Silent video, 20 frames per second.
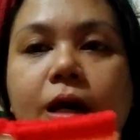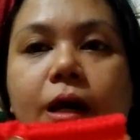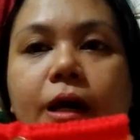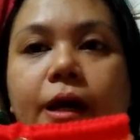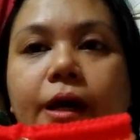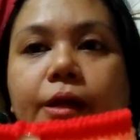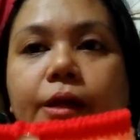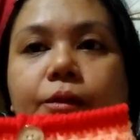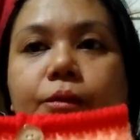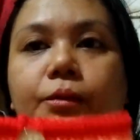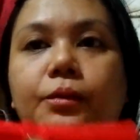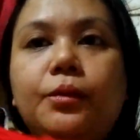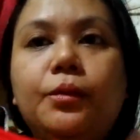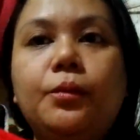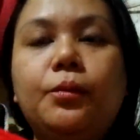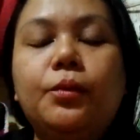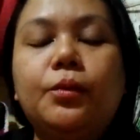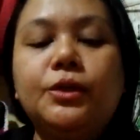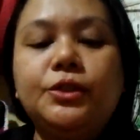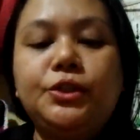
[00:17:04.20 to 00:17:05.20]
and
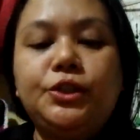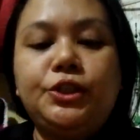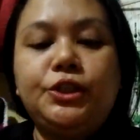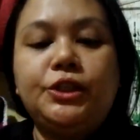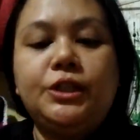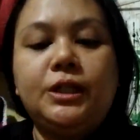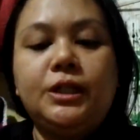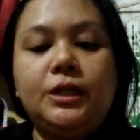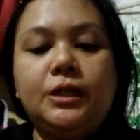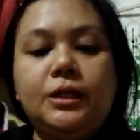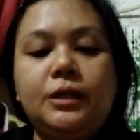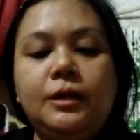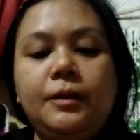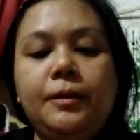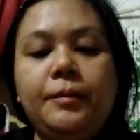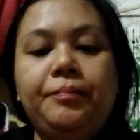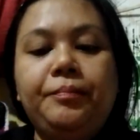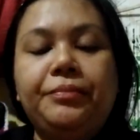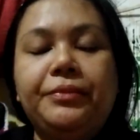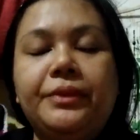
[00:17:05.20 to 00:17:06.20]
what she
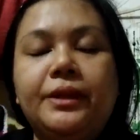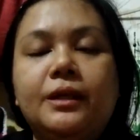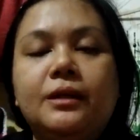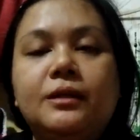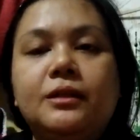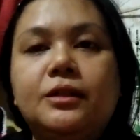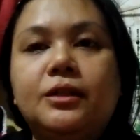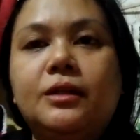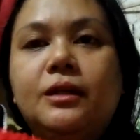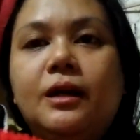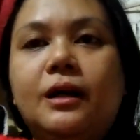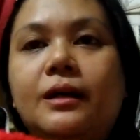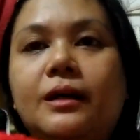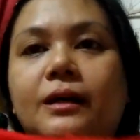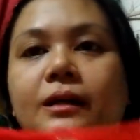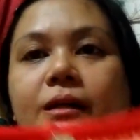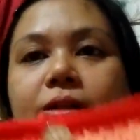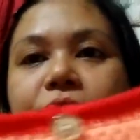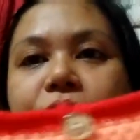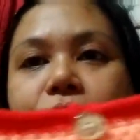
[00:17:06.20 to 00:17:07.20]

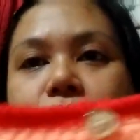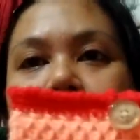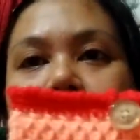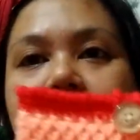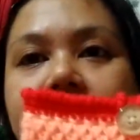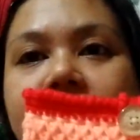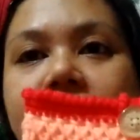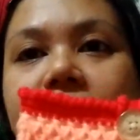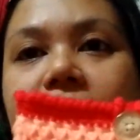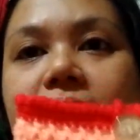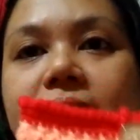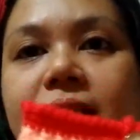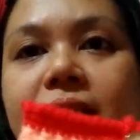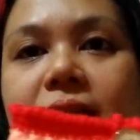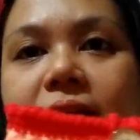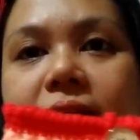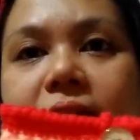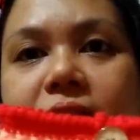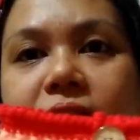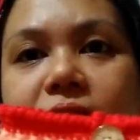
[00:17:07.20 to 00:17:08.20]
shows us
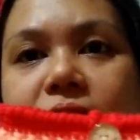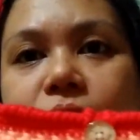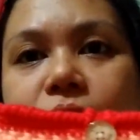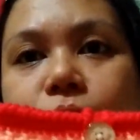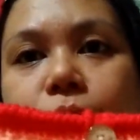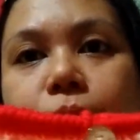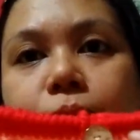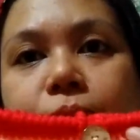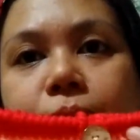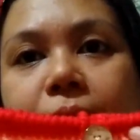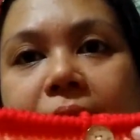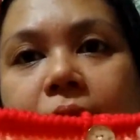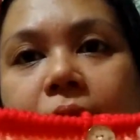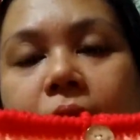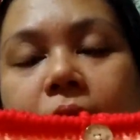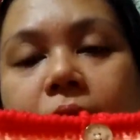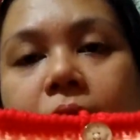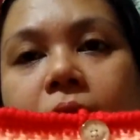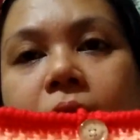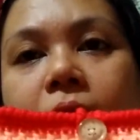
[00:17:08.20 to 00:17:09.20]
is to
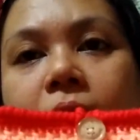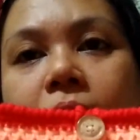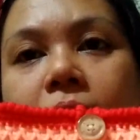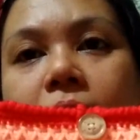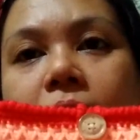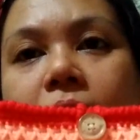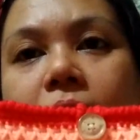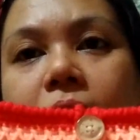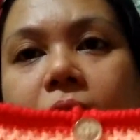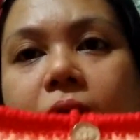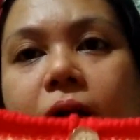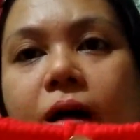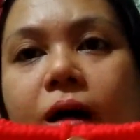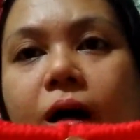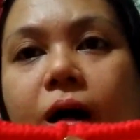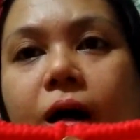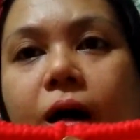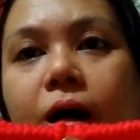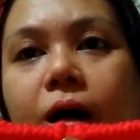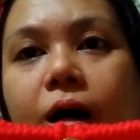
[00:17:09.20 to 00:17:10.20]
make
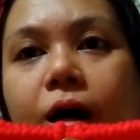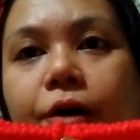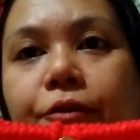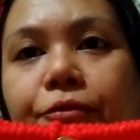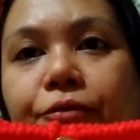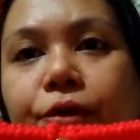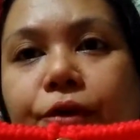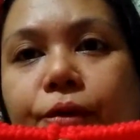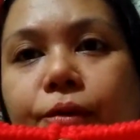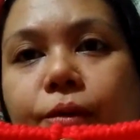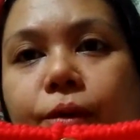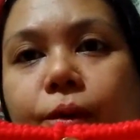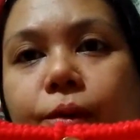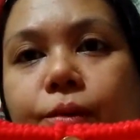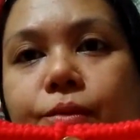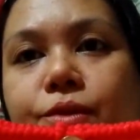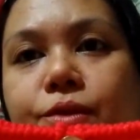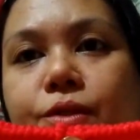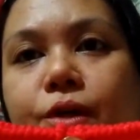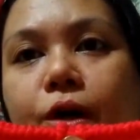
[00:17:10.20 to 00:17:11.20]
a few
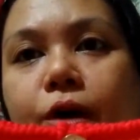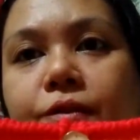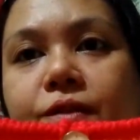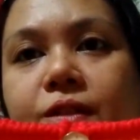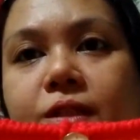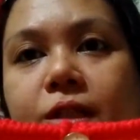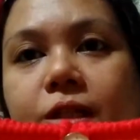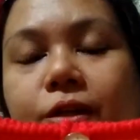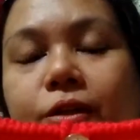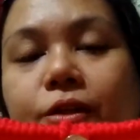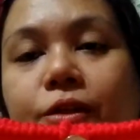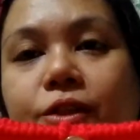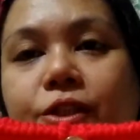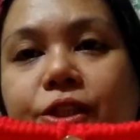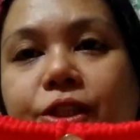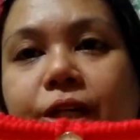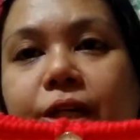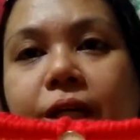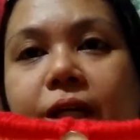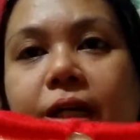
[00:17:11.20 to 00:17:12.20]
rows of single
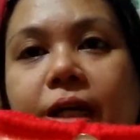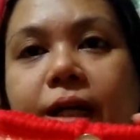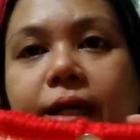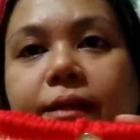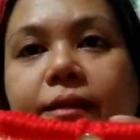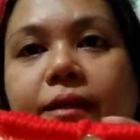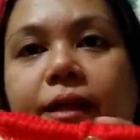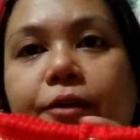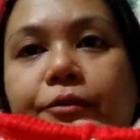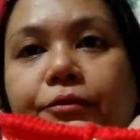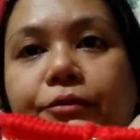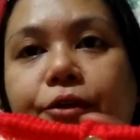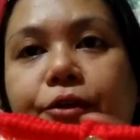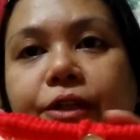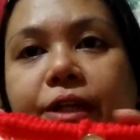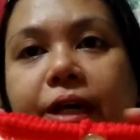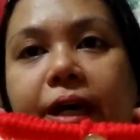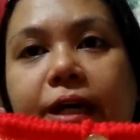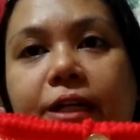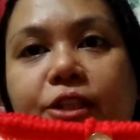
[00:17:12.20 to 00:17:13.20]
crochet, and then for
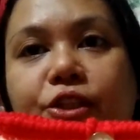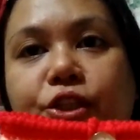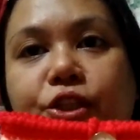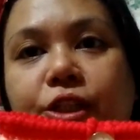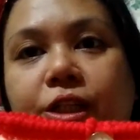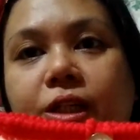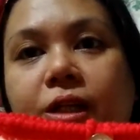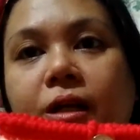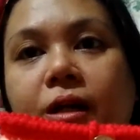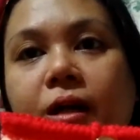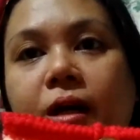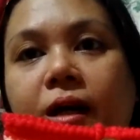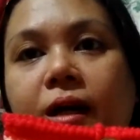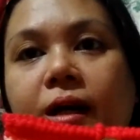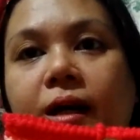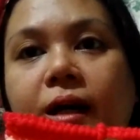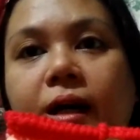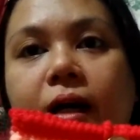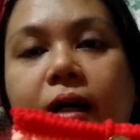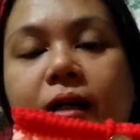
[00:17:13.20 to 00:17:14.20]
the edging
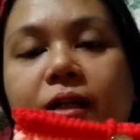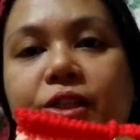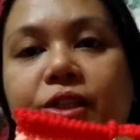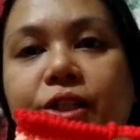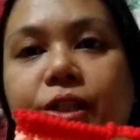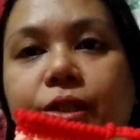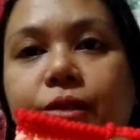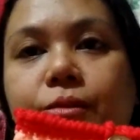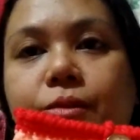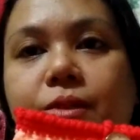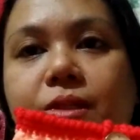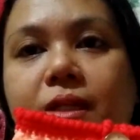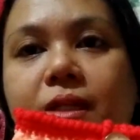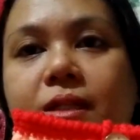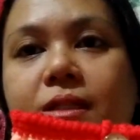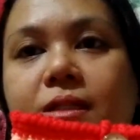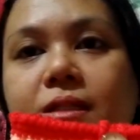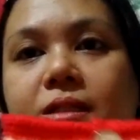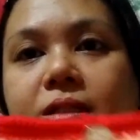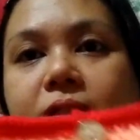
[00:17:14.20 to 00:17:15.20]
she
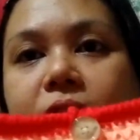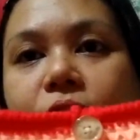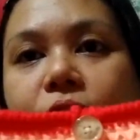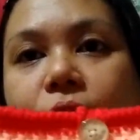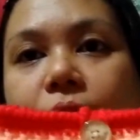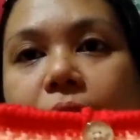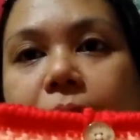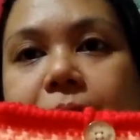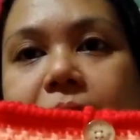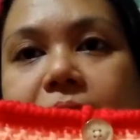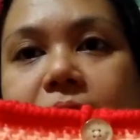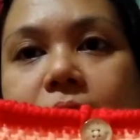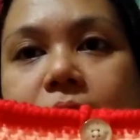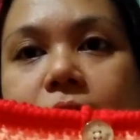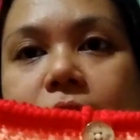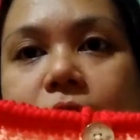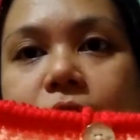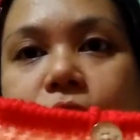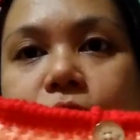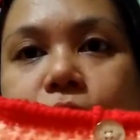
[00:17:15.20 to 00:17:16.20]
uses the grab
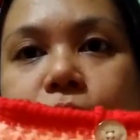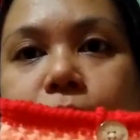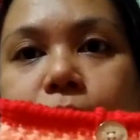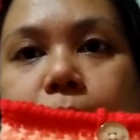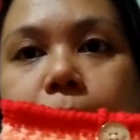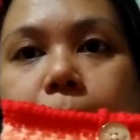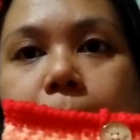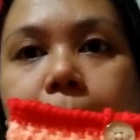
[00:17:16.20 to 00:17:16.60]
stitch.